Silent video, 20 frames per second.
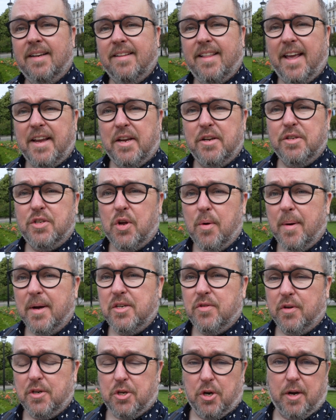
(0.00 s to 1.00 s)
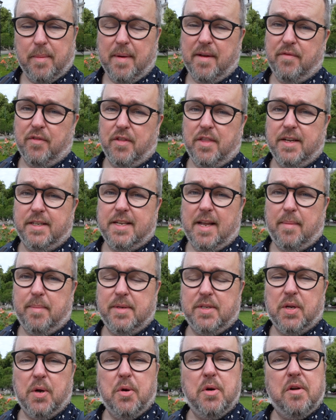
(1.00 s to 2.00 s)
Thank you so much for joining me for this
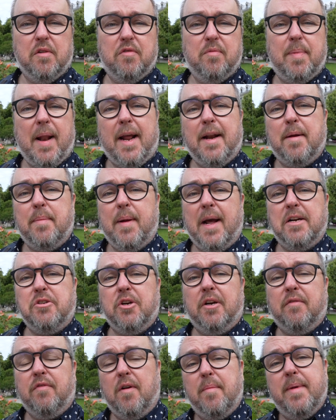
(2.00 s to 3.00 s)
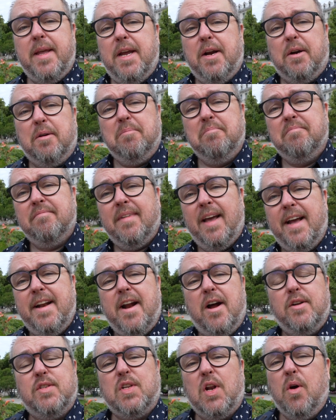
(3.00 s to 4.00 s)
episode of Planet Patrick from here in
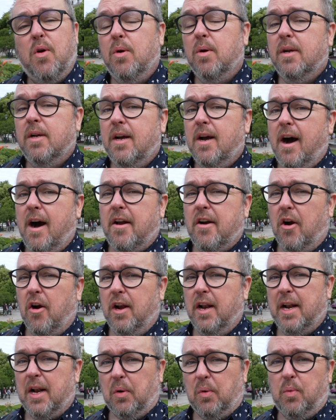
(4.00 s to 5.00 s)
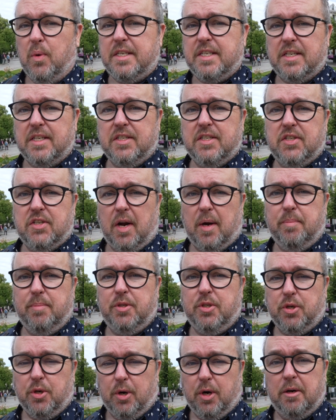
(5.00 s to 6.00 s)
Oslo on our little whistle stop
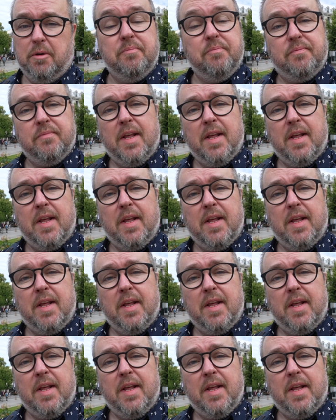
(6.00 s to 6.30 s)
tour.